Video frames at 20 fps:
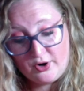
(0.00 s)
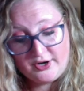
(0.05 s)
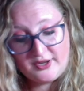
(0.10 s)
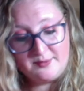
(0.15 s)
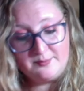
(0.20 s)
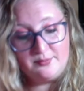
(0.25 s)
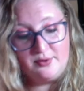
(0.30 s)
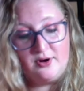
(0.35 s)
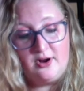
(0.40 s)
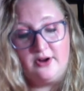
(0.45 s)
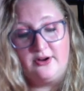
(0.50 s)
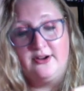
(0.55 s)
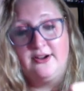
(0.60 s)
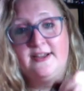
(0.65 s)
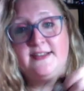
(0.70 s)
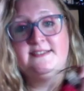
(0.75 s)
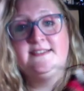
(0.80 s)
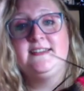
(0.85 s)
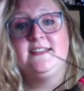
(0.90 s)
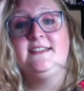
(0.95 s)
in
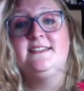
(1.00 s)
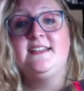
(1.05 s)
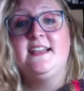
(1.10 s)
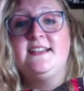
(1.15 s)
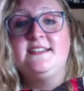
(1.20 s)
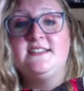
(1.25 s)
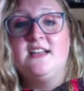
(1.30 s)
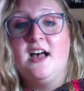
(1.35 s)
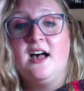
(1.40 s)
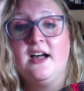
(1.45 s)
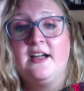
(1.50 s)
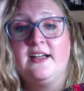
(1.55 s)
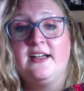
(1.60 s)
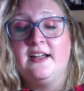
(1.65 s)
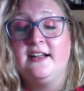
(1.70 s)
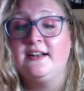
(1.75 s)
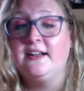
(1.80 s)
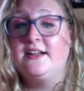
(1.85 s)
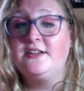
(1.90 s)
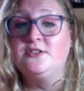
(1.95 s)
progress is a sock,
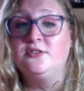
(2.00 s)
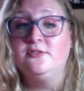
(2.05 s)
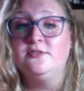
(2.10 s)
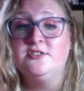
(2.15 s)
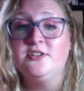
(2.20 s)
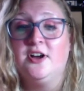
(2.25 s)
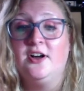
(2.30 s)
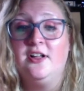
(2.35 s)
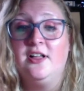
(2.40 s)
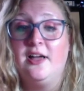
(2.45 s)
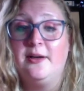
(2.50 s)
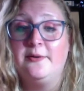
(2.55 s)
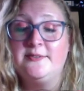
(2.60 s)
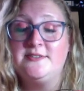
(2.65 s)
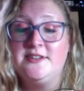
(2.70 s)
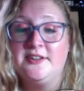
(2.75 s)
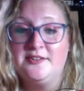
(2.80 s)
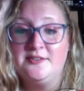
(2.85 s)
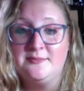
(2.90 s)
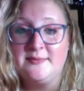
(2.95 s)
and I told y'all I would
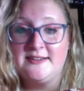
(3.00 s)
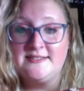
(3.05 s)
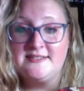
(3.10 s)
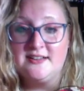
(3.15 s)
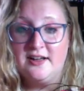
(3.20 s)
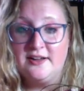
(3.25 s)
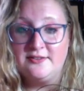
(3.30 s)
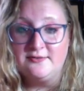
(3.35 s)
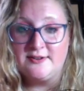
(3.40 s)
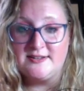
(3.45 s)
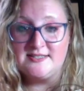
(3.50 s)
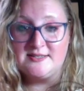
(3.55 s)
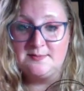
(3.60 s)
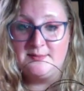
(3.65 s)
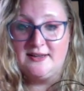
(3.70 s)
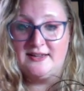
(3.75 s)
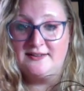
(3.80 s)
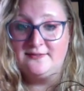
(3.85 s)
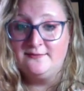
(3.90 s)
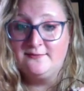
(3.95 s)
tell you my sock
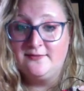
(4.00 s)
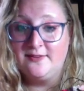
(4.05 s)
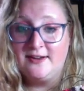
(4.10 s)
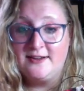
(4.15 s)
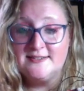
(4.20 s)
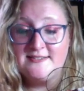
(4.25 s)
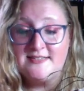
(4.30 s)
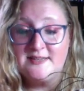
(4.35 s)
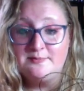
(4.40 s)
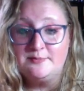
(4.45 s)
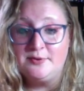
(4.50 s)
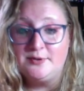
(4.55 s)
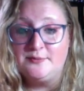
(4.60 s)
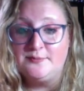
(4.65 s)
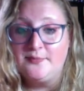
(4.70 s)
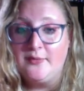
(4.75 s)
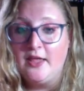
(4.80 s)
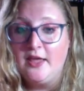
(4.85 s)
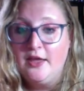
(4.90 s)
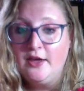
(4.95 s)
recipe. Very simple.
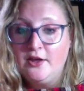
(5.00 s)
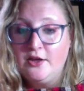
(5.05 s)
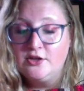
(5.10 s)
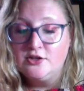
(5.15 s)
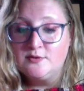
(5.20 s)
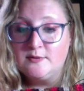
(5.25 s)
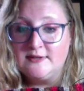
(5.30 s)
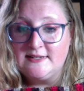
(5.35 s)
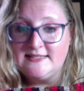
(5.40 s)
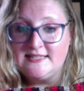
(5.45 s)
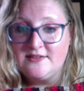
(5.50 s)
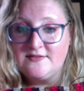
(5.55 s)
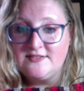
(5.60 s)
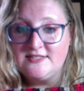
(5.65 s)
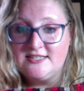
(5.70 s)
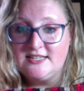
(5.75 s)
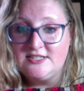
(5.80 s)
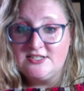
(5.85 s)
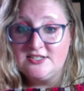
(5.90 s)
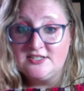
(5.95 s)
27
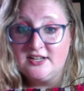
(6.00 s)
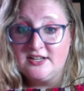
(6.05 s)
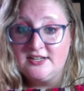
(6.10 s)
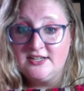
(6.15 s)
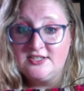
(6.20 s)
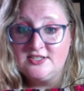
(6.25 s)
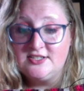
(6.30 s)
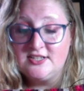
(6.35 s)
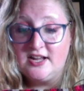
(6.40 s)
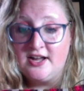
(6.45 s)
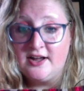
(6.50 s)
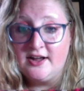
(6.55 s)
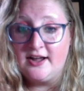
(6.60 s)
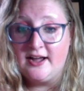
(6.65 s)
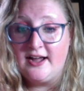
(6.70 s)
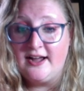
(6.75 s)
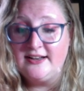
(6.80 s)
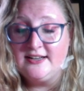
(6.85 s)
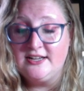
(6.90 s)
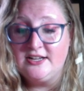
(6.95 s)
stitches on each sock.
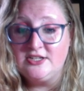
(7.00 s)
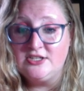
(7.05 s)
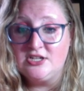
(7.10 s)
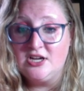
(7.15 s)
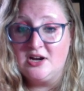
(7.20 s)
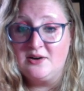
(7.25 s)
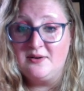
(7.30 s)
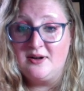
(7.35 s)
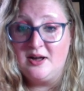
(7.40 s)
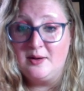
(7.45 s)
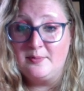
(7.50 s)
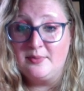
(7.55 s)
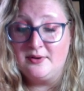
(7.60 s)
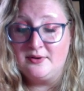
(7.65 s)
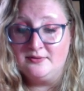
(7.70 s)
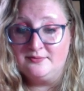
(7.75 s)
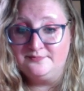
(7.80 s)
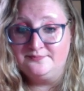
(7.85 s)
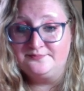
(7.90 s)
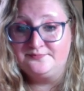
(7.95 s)
I knit toe up
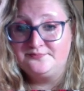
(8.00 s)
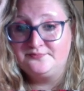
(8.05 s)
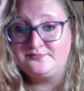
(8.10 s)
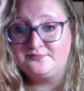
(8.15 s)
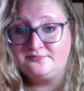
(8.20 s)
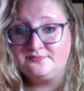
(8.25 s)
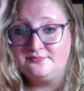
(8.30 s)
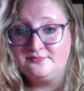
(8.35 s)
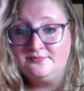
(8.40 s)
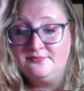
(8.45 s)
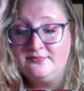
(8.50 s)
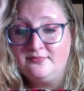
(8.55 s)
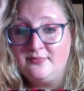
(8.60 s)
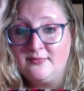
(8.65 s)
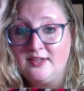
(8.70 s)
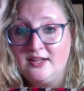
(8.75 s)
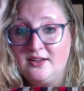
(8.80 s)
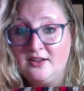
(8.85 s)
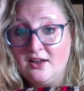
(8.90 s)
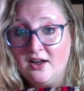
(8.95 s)

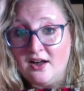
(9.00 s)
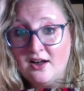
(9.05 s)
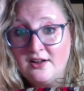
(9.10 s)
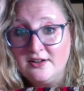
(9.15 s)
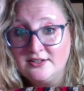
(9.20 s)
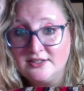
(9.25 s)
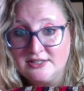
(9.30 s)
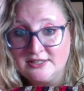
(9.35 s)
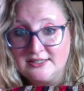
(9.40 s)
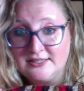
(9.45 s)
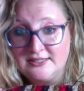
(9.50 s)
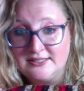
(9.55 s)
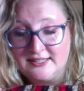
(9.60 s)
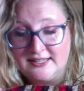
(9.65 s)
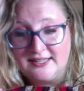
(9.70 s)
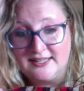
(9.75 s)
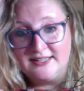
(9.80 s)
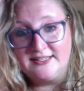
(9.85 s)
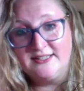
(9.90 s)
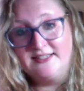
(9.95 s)

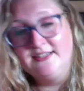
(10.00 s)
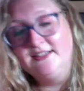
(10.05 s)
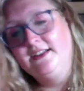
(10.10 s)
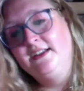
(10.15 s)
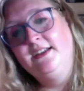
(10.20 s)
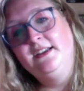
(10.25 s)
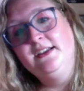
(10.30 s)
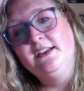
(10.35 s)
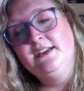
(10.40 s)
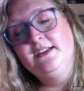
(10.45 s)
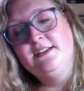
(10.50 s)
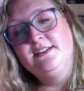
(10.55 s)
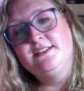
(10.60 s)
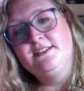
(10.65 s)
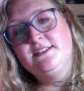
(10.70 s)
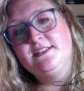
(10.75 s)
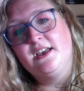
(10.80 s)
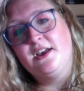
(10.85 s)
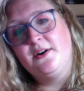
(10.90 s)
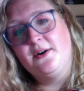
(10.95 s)
concurrently.
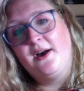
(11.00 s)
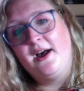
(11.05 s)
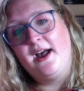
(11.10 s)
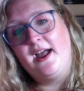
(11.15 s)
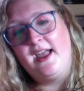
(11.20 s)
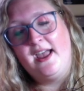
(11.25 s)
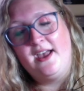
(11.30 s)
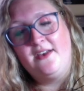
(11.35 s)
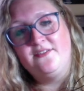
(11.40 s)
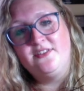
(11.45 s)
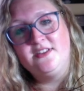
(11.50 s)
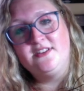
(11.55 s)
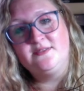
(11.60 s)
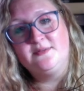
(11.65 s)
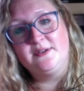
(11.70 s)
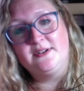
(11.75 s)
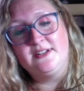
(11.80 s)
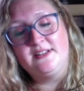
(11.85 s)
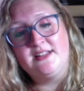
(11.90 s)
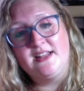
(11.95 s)
So I have this
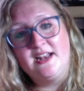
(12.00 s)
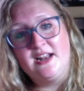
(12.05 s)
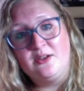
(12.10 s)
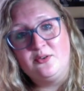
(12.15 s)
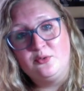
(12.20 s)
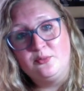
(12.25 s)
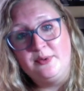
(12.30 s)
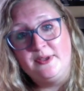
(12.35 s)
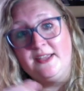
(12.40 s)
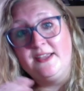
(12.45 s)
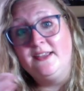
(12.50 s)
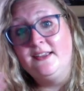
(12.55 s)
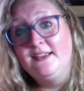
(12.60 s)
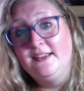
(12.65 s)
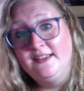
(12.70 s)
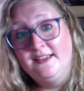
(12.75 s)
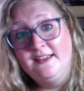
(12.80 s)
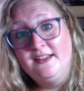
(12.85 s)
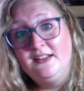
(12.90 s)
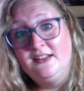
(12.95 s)
one, and then I will be
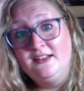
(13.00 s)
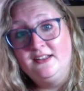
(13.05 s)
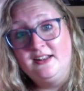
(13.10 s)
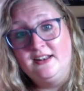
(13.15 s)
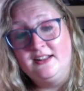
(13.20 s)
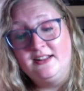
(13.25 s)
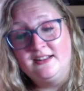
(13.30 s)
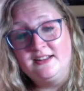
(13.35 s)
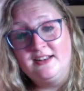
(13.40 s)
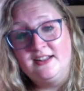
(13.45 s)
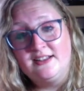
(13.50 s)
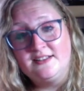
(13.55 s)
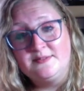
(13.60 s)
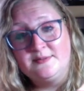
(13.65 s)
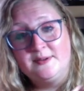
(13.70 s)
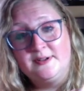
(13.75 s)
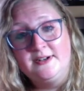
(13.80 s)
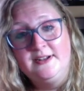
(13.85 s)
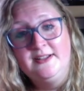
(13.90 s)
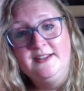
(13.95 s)
knitting the next
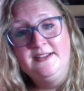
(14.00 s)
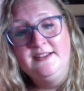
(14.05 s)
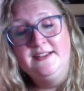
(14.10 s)
one.